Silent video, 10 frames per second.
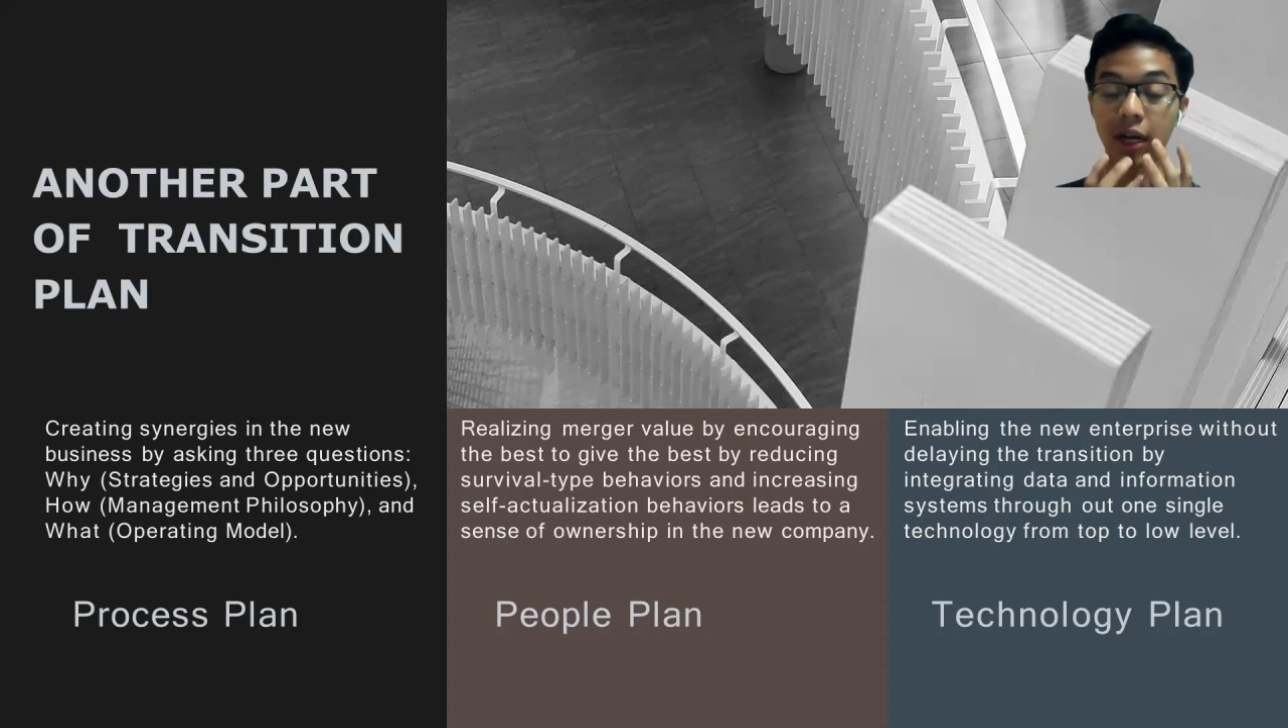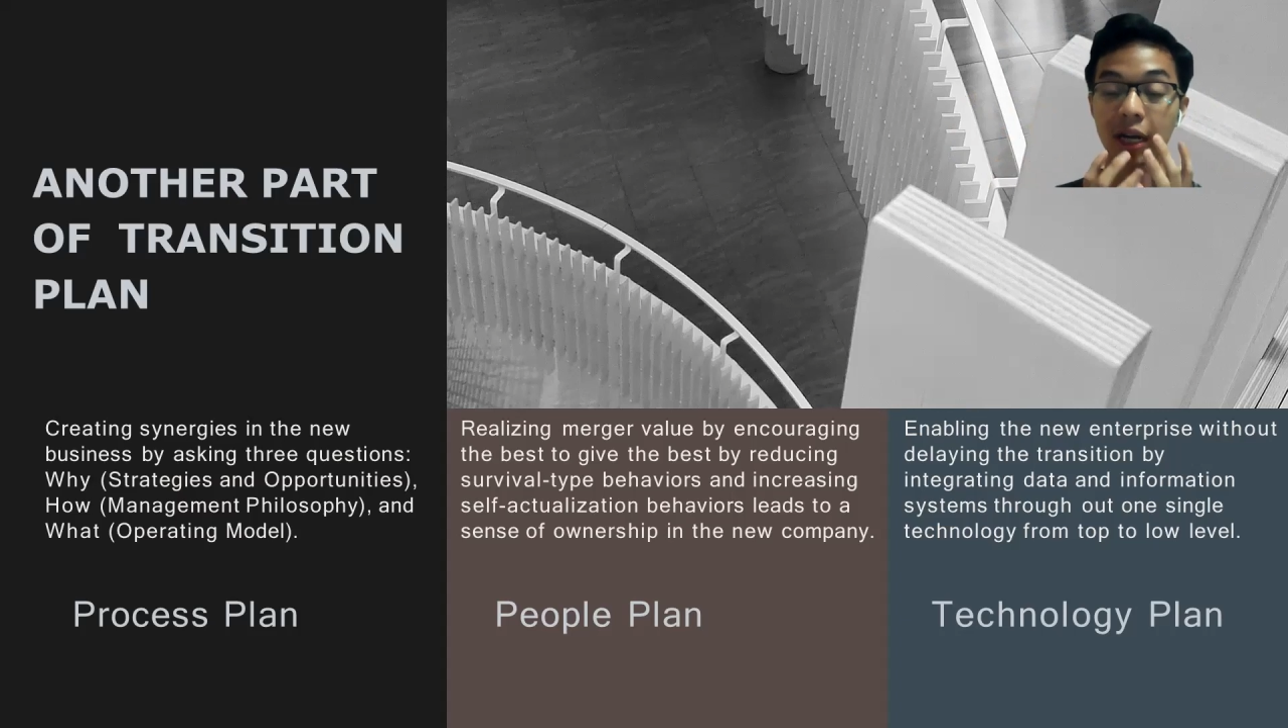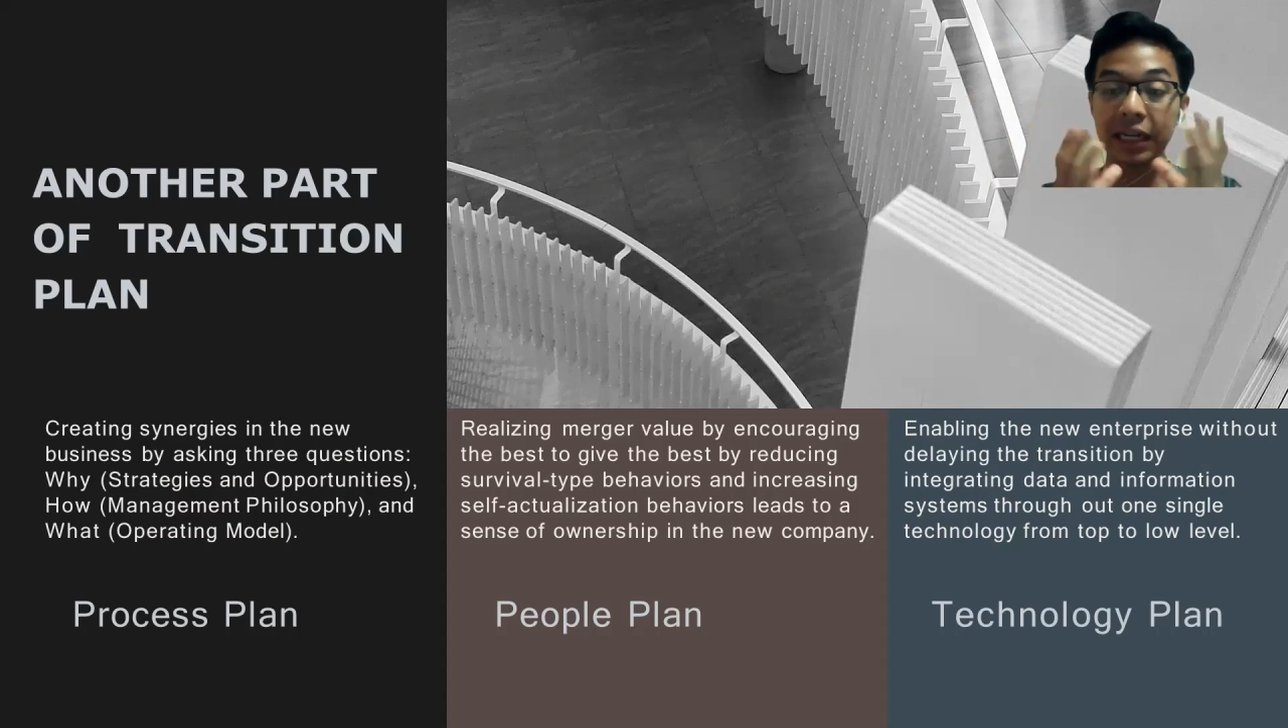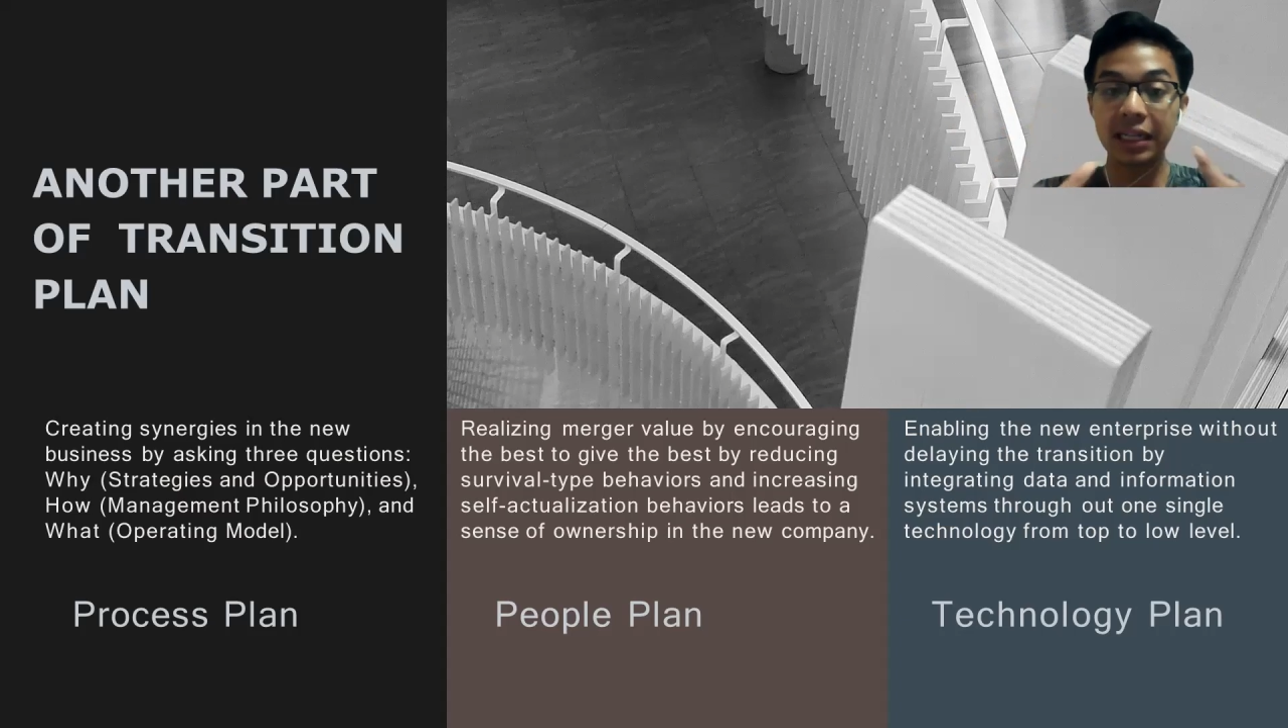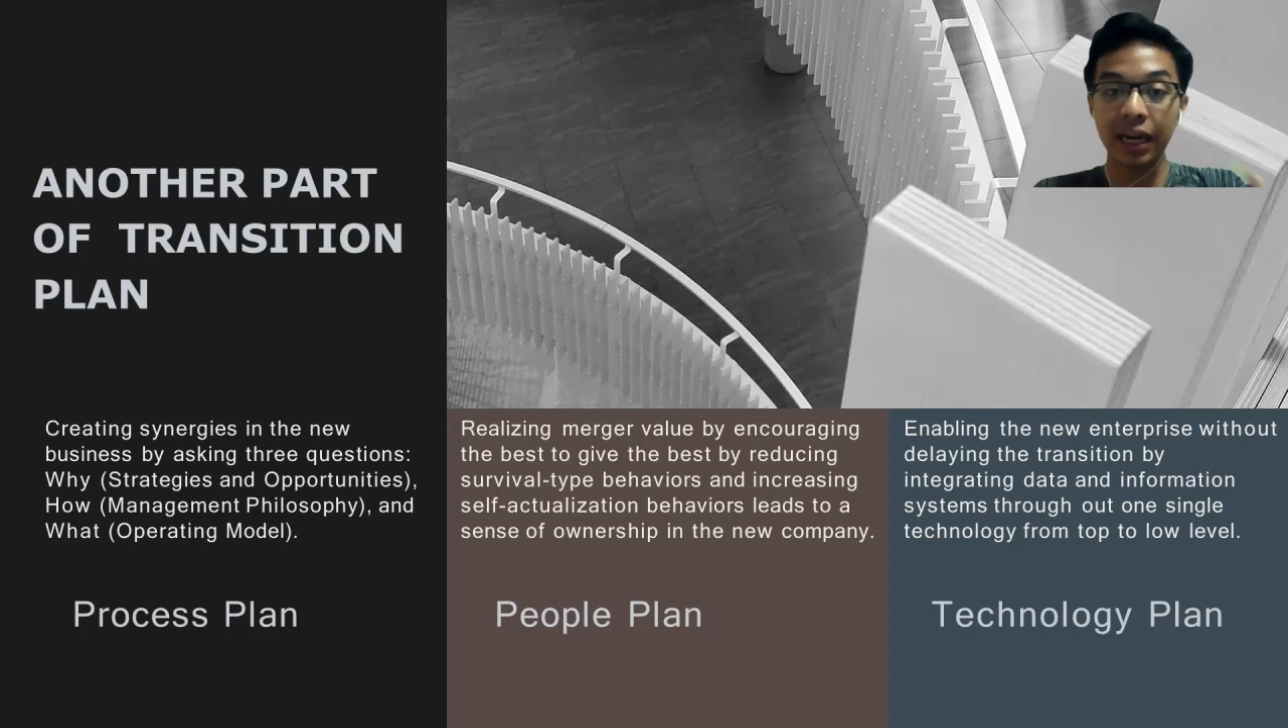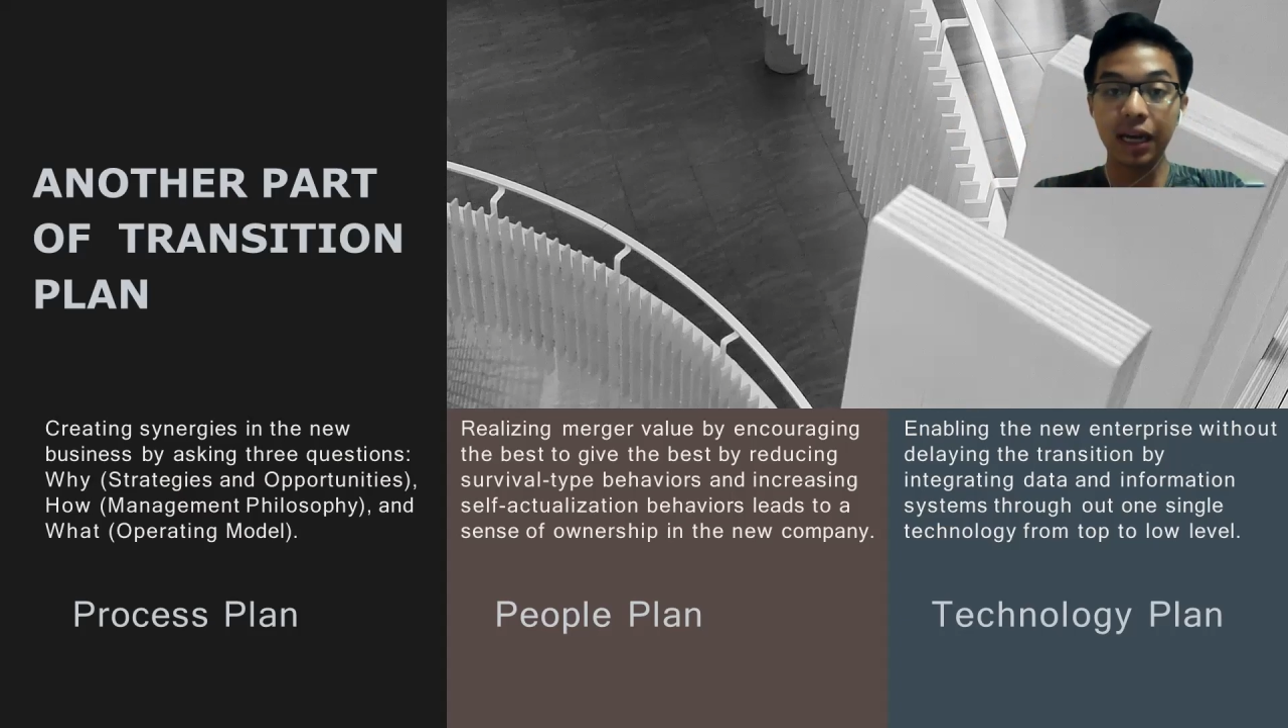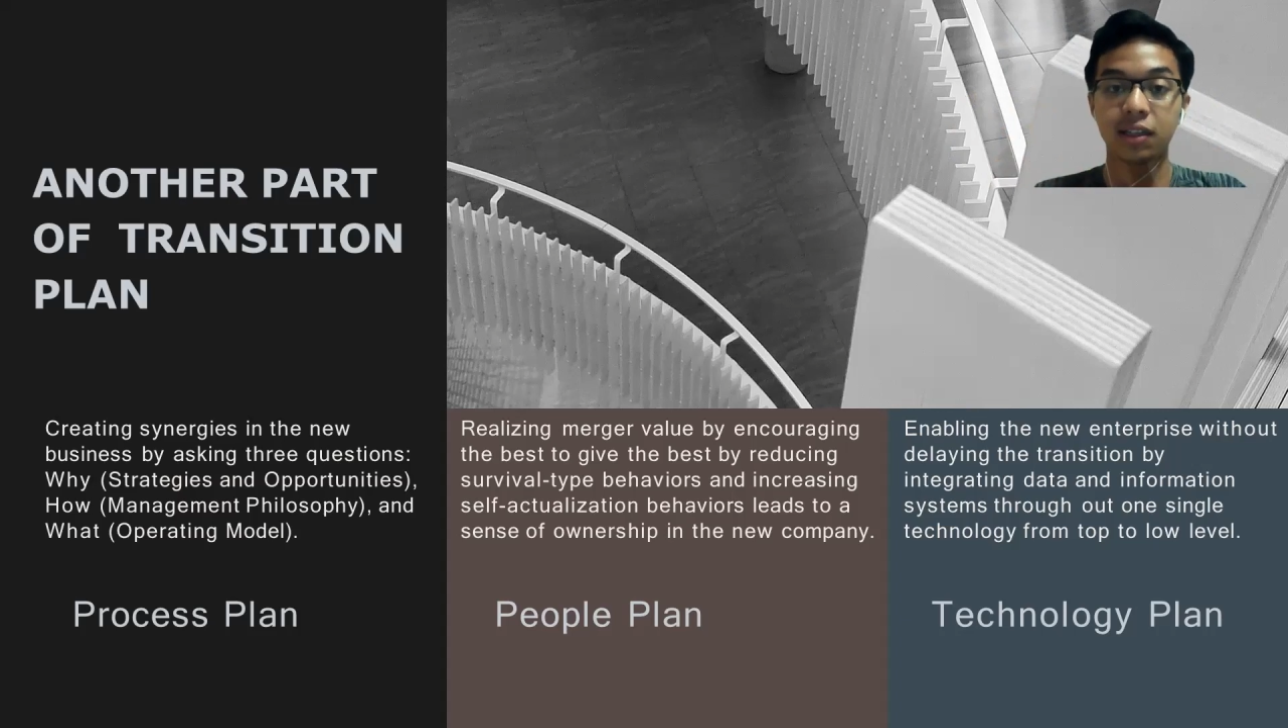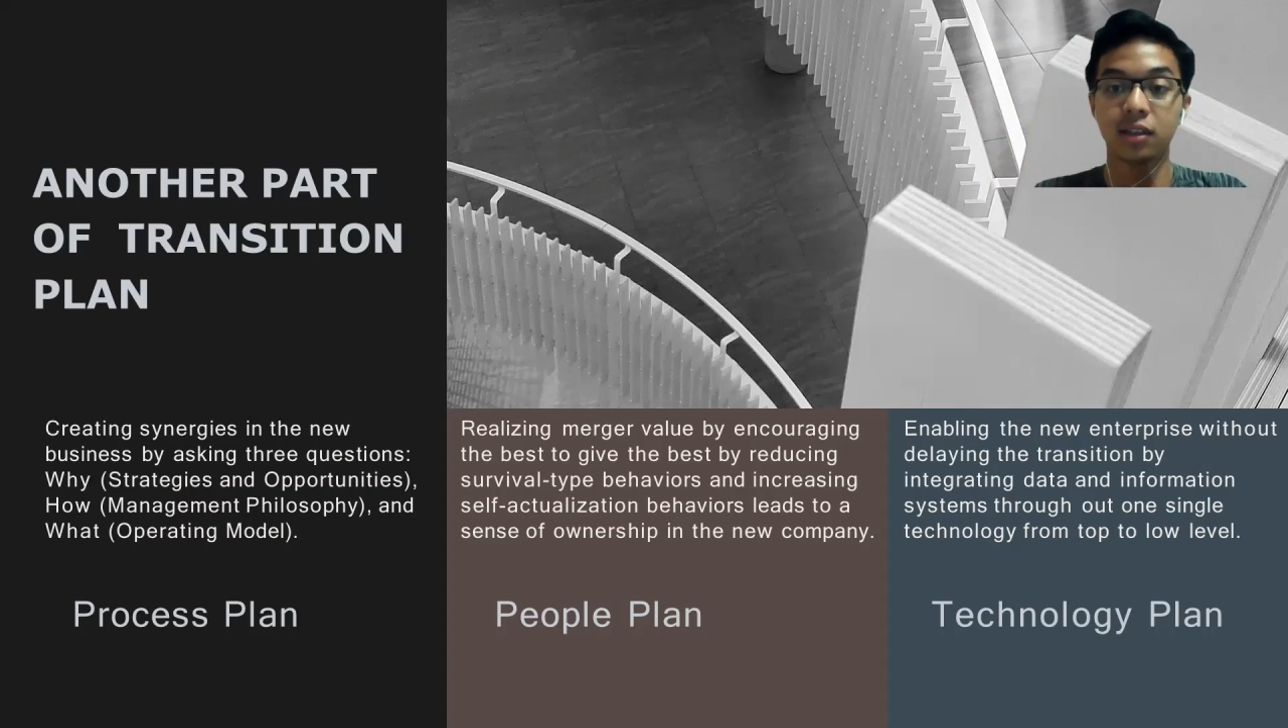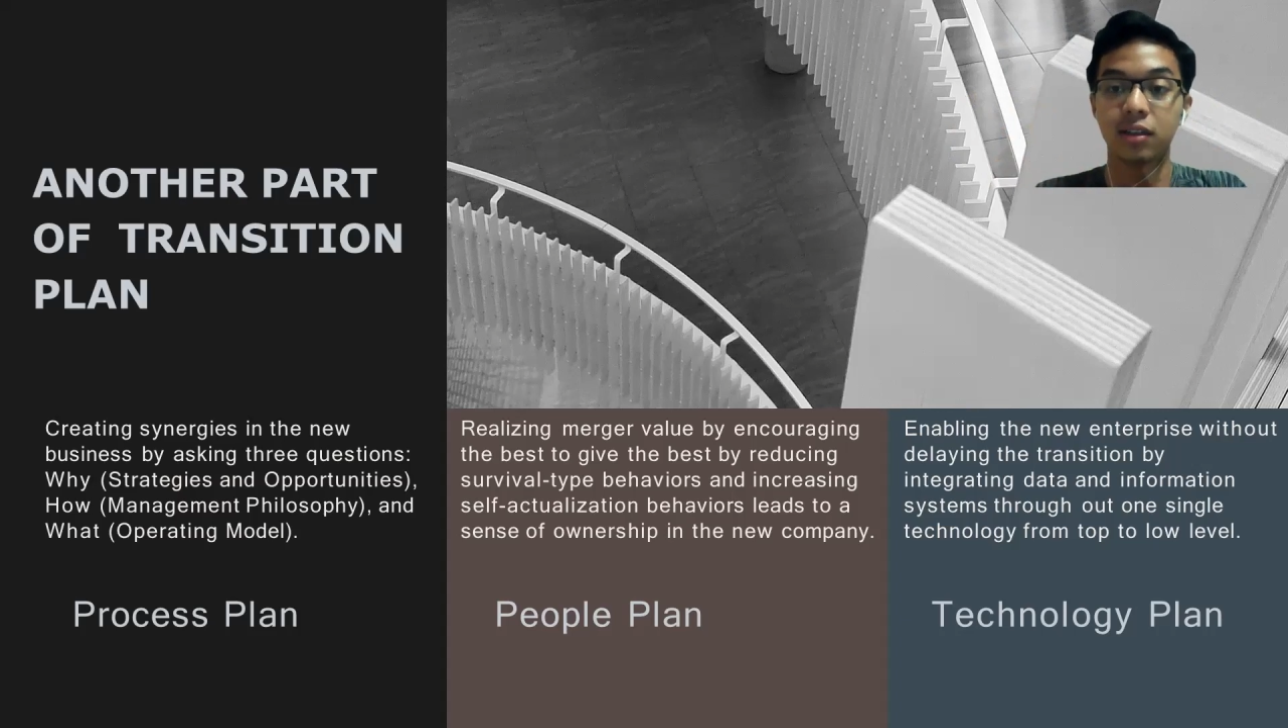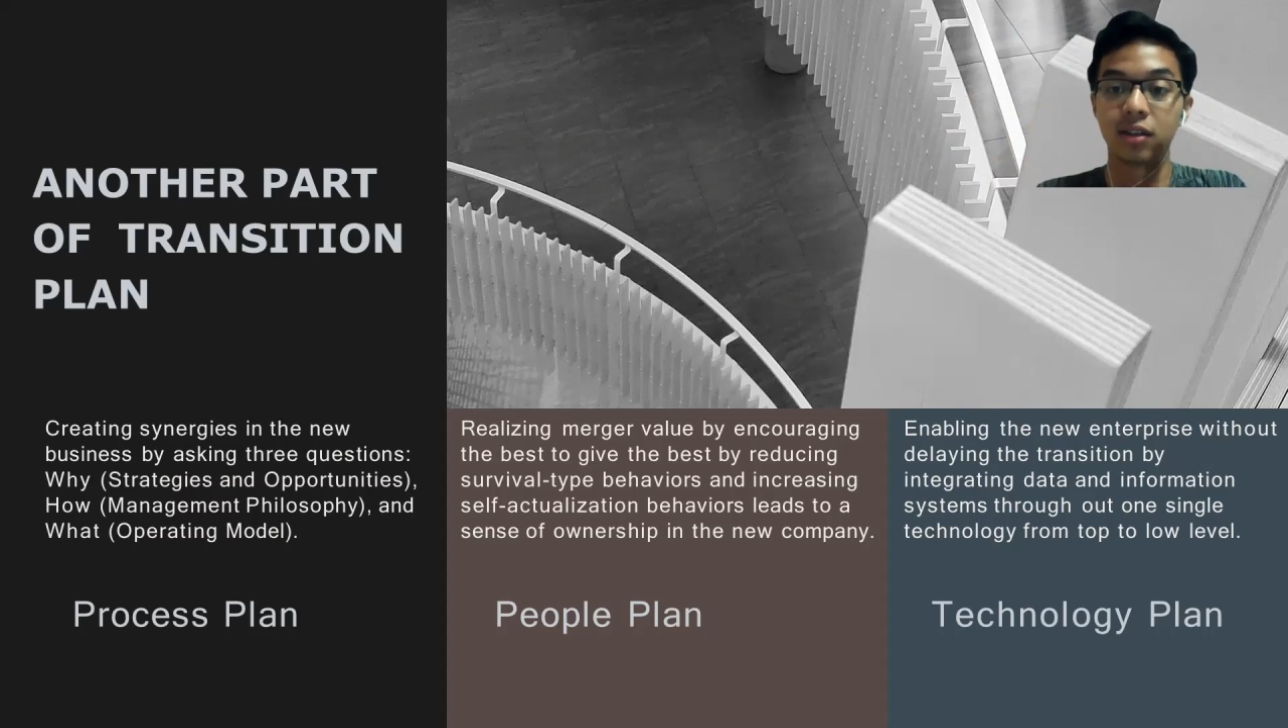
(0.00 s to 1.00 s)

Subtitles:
create